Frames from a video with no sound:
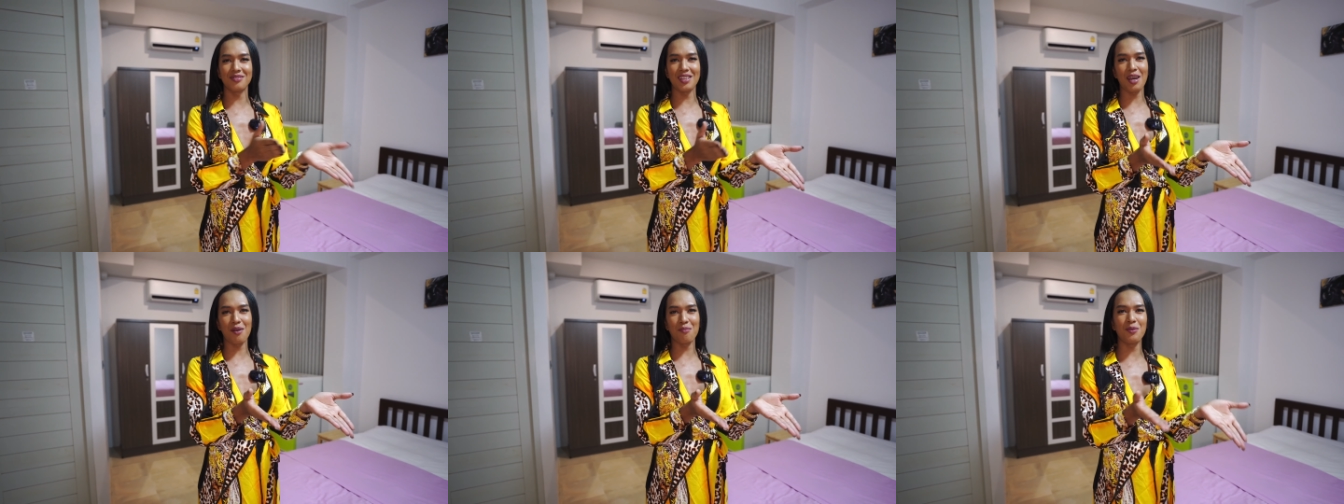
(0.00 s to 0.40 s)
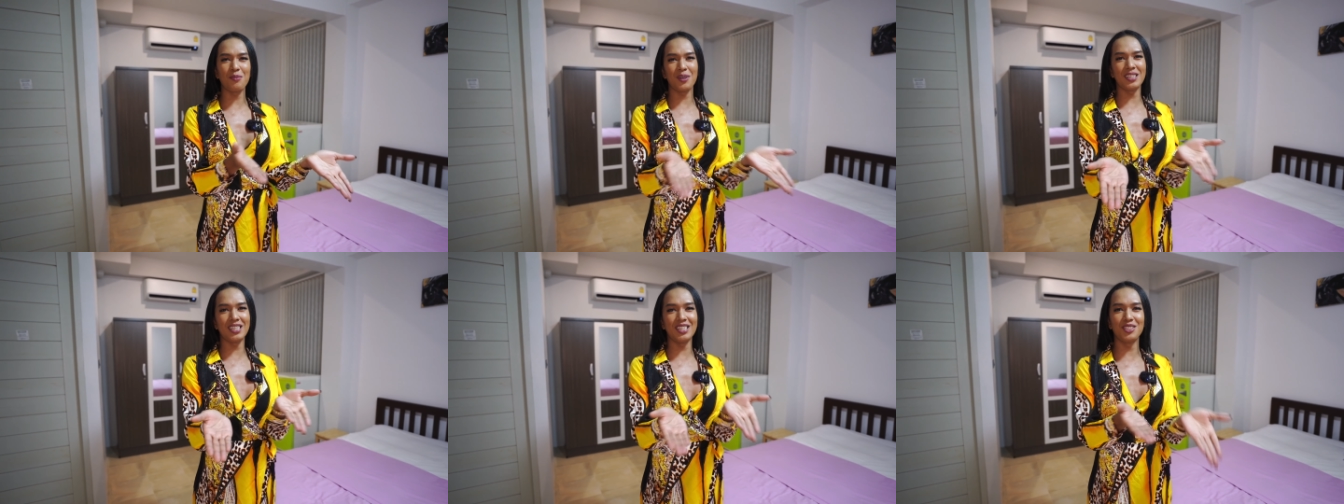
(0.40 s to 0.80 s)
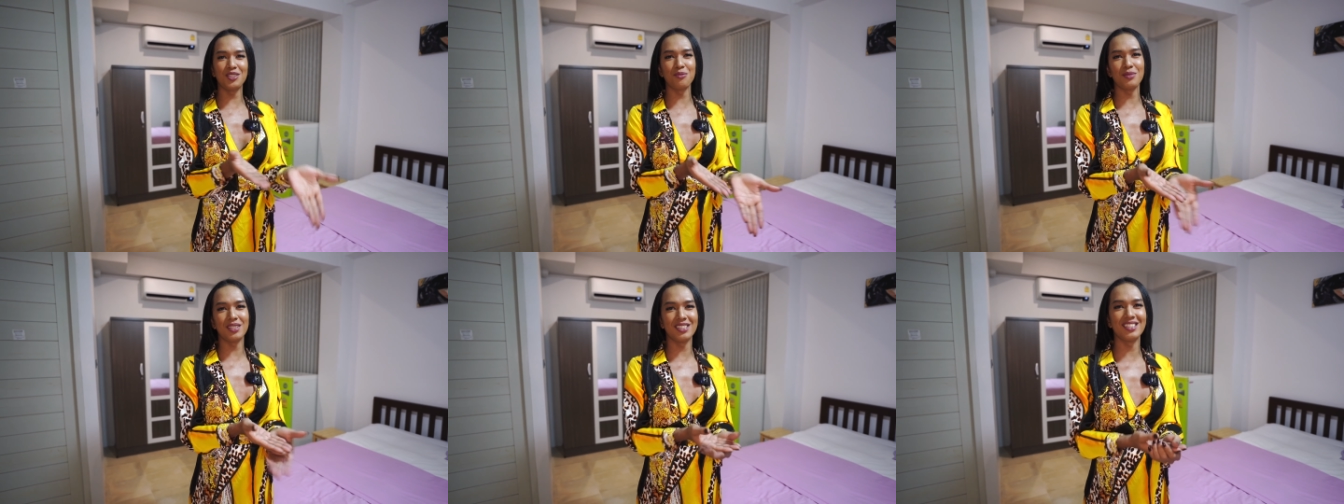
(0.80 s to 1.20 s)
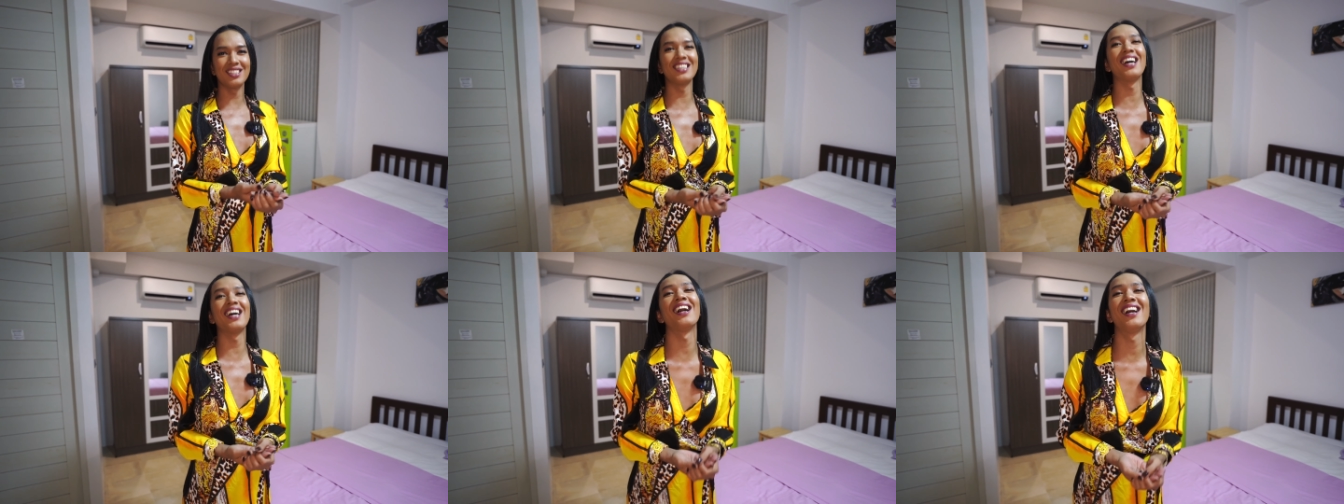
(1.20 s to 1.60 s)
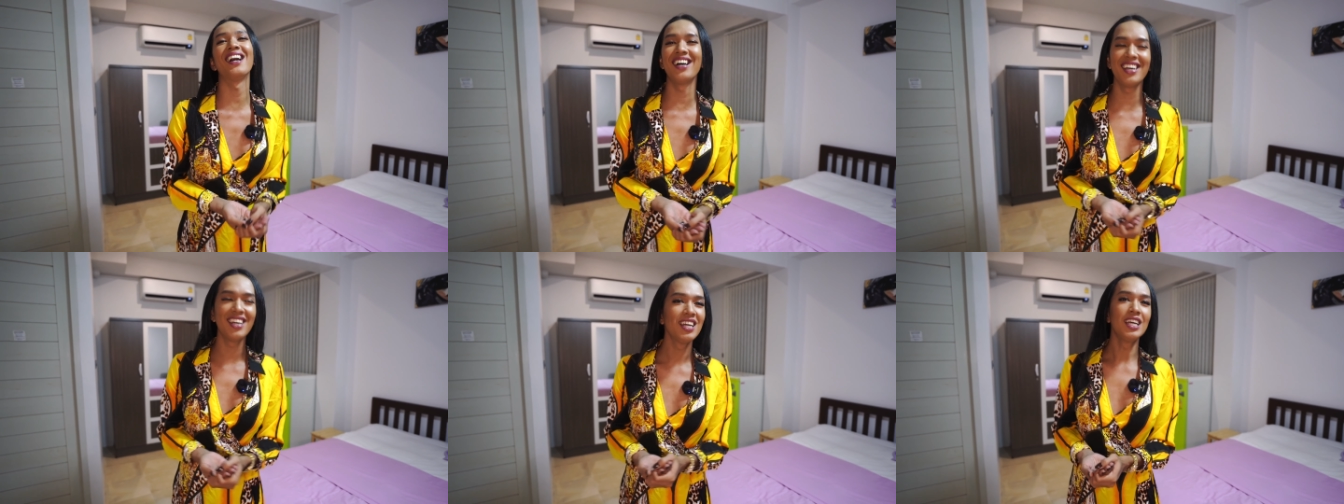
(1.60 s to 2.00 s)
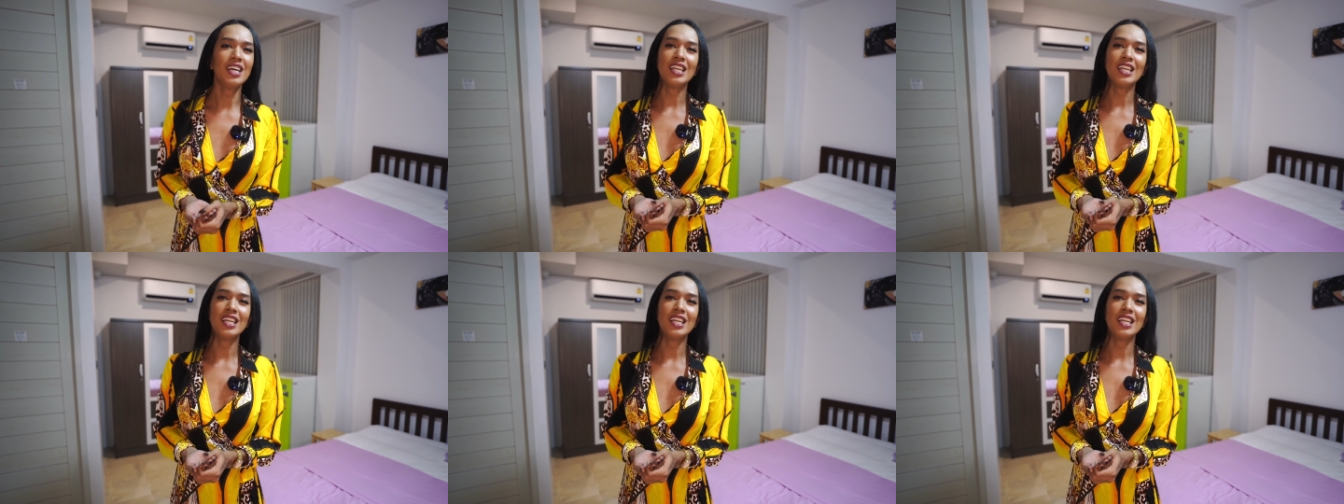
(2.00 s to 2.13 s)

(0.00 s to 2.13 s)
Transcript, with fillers: happy birthday like a birthday my, party yeah